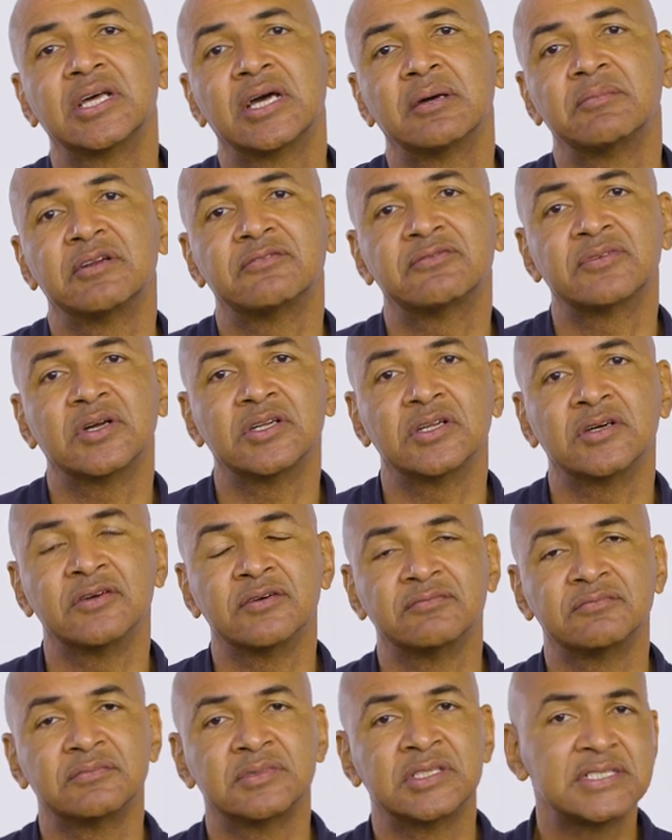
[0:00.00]
them in front
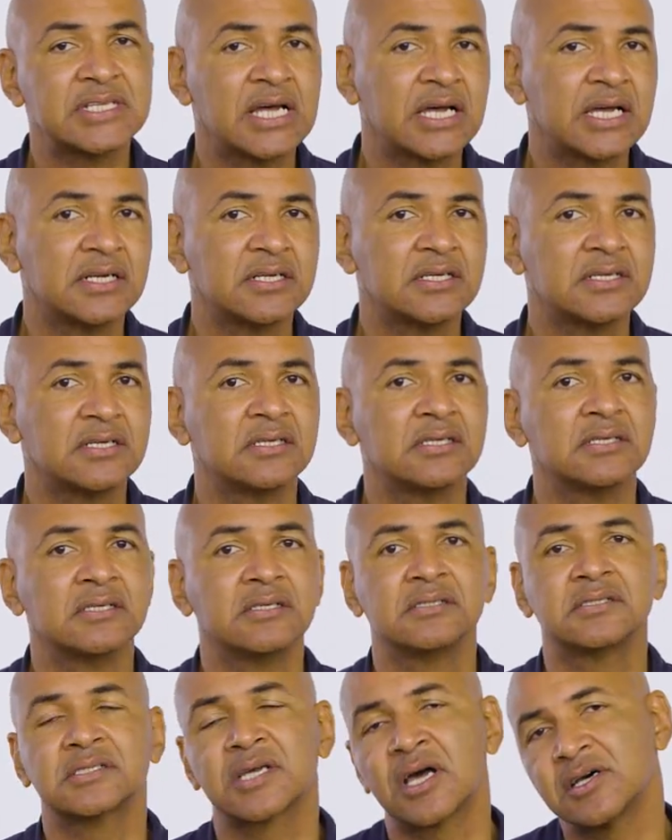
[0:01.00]
of
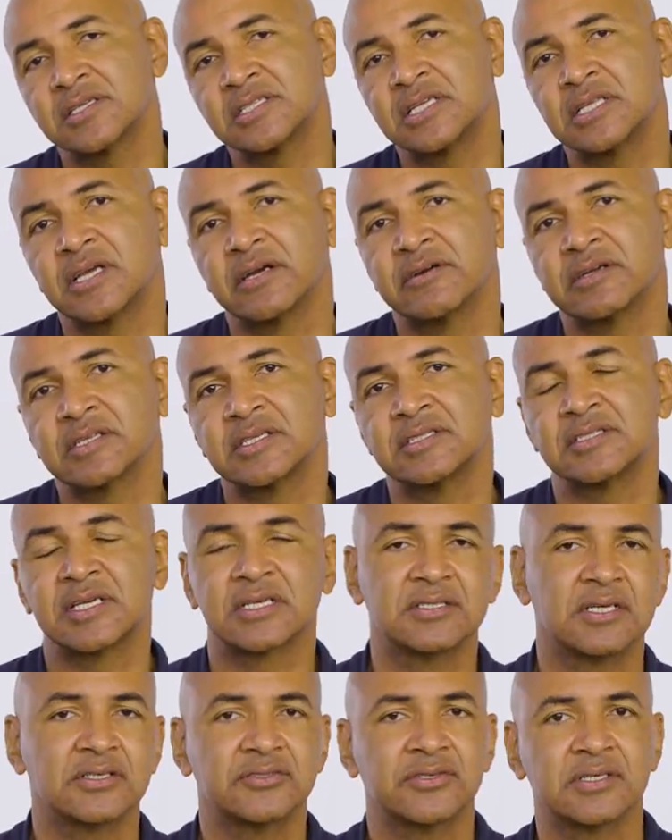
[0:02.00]
designers, casting directors, et
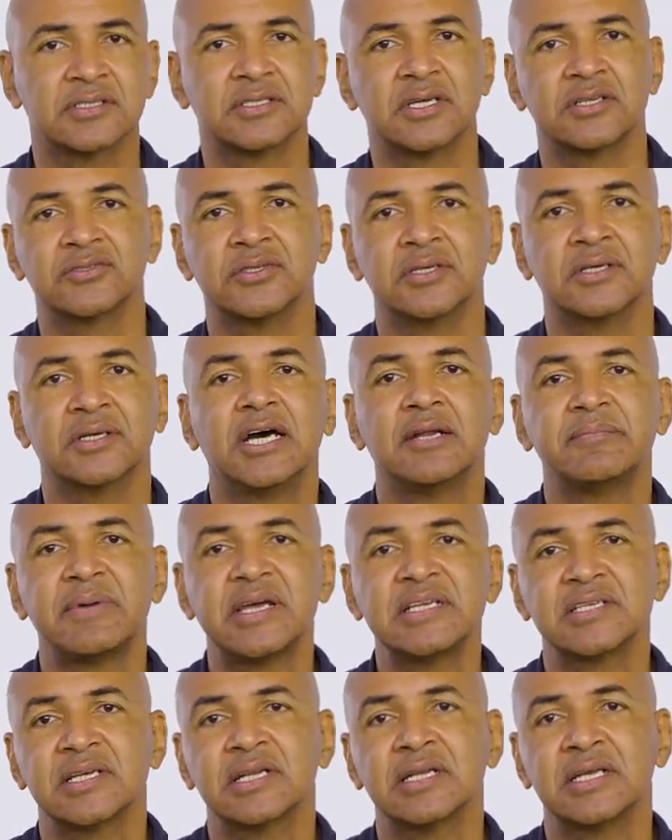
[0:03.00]
cetera, and
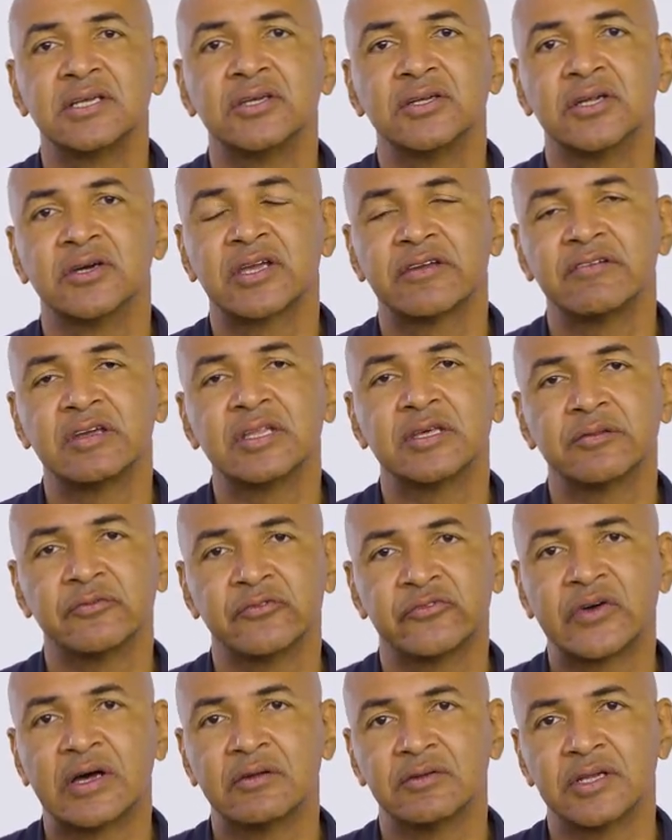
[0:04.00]
basically, you know, giving them the
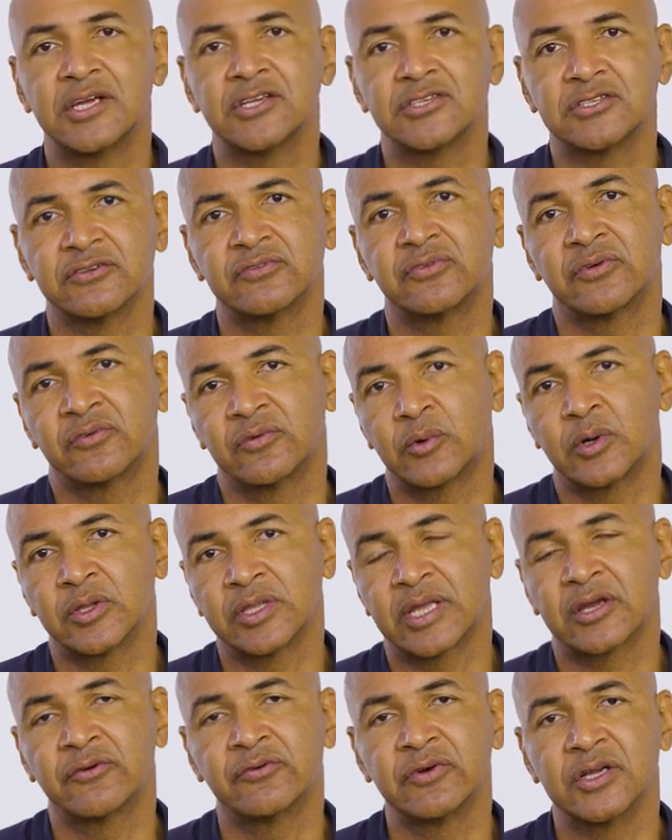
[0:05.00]
foundation for what
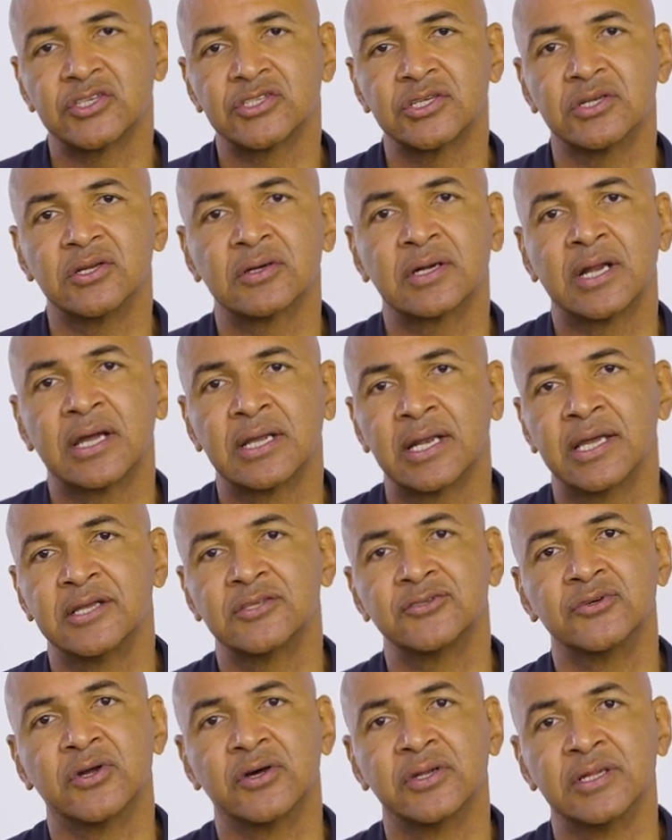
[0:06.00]
their career should look like
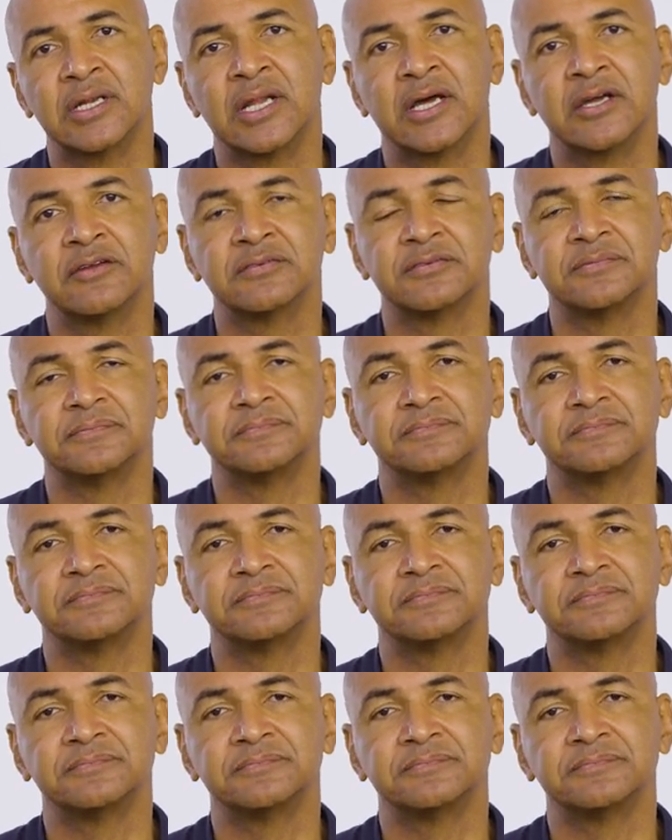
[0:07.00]
later on in life.